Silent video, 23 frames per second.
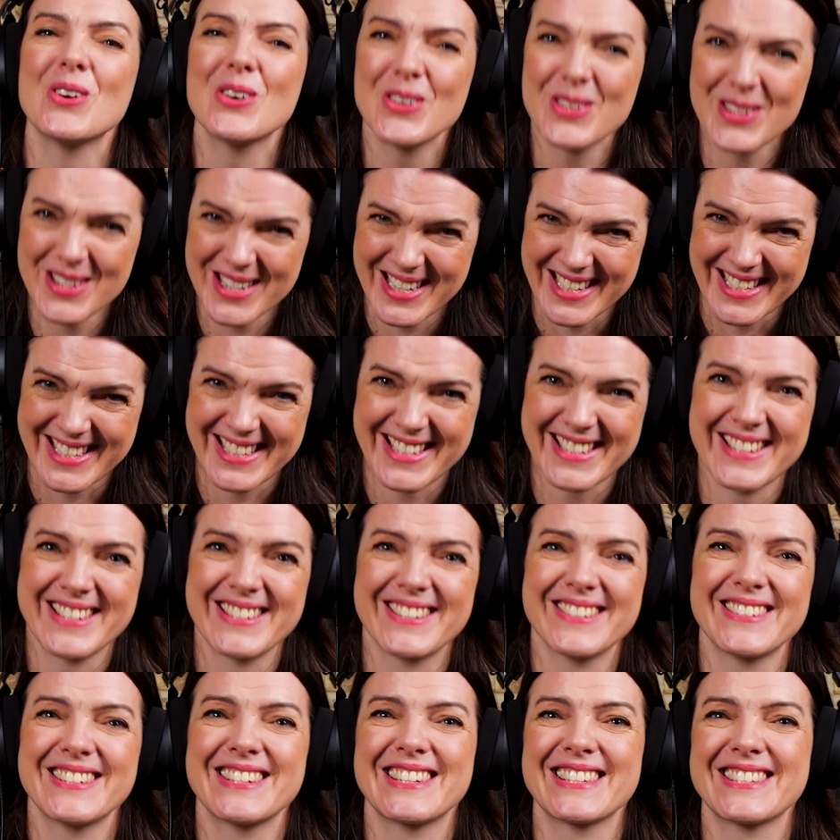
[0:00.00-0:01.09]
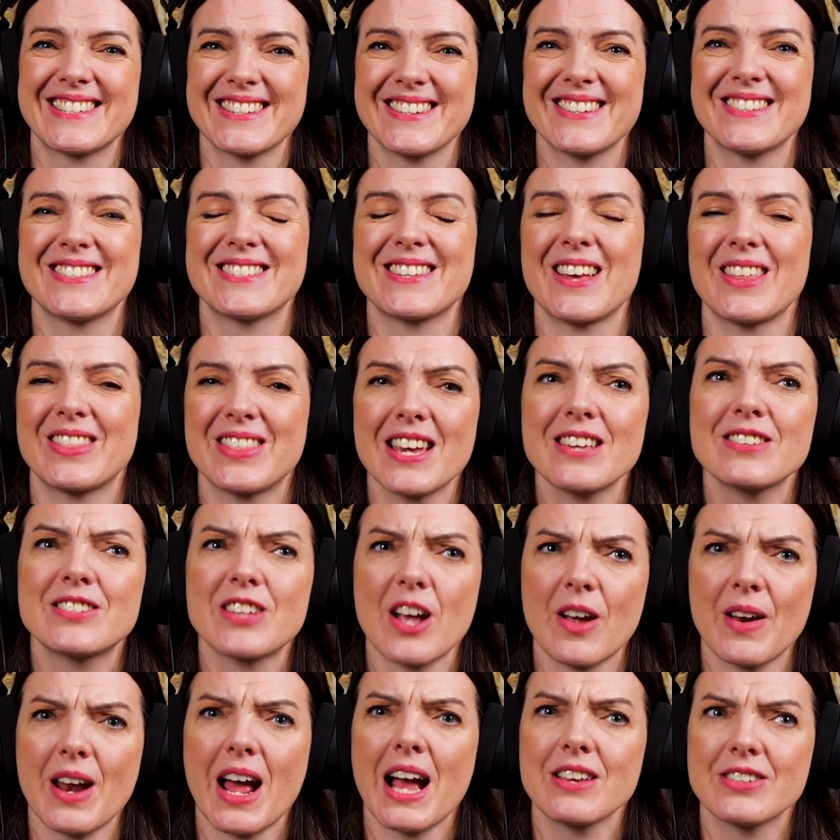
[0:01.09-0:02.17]
Understood, understood. So things
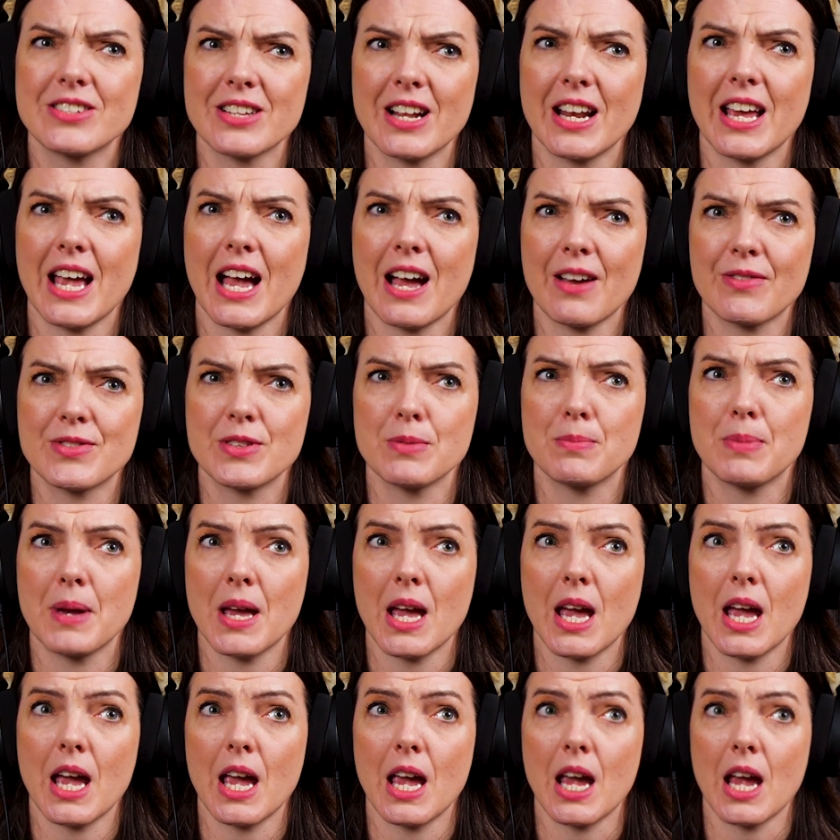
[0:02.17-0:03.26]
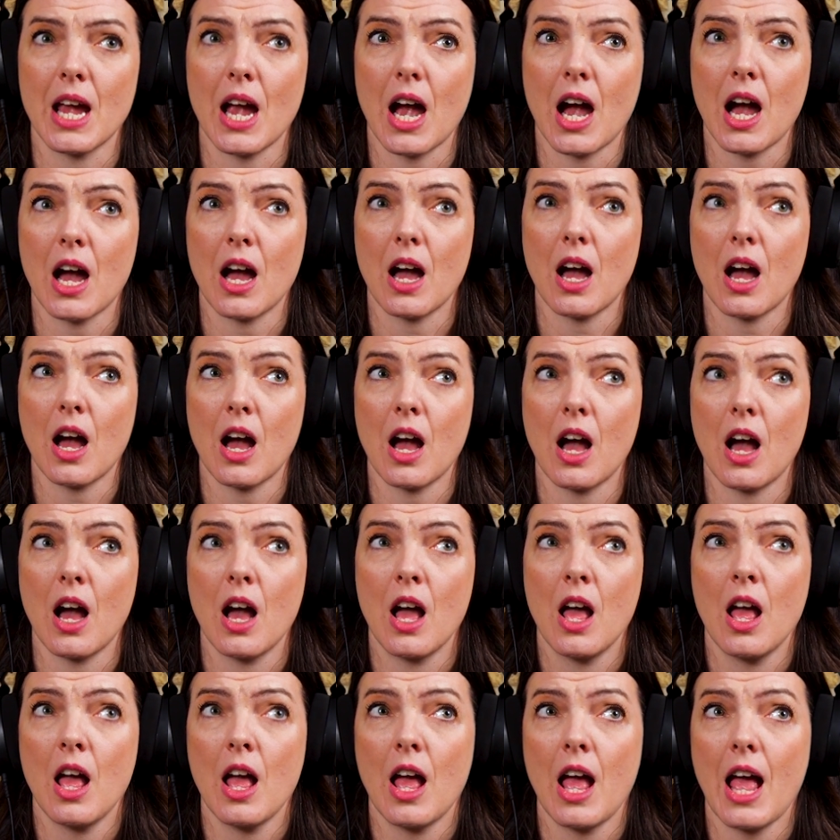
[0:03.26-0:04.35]
don't actually have to be. Uh,
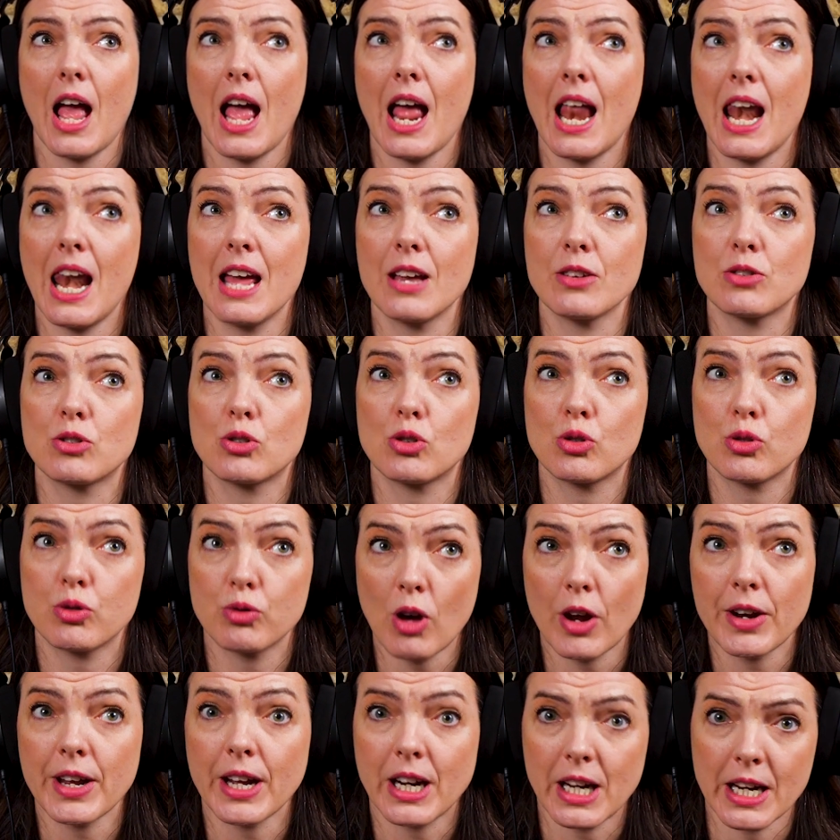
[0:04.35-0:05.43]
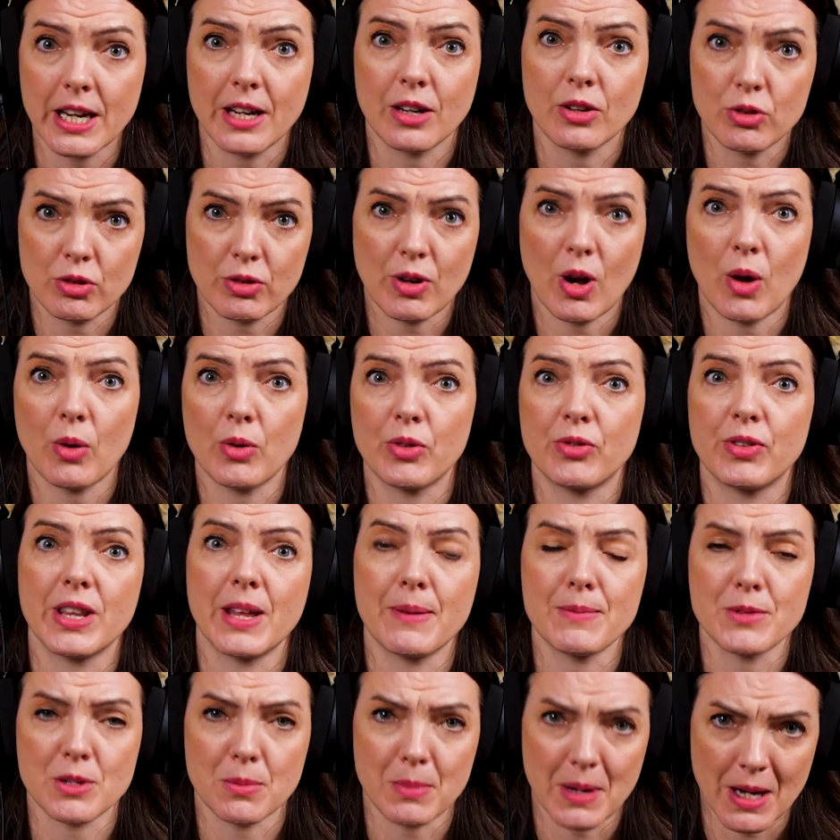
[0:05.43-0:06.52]
electronically controlled for
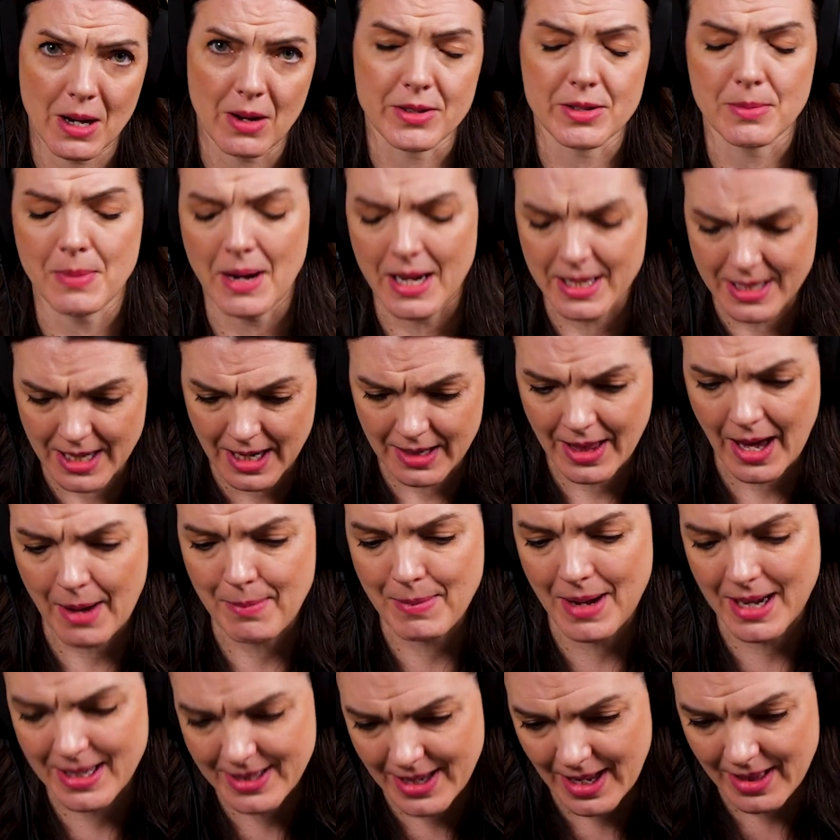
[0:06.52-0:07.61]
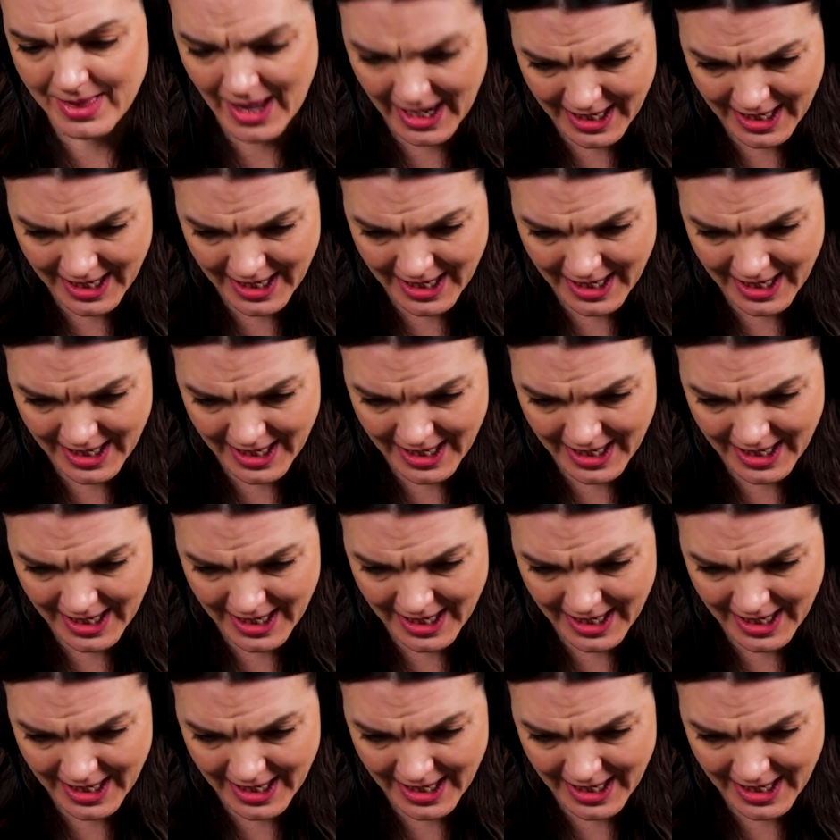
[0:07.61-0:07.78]
them to be automated. That makes sense.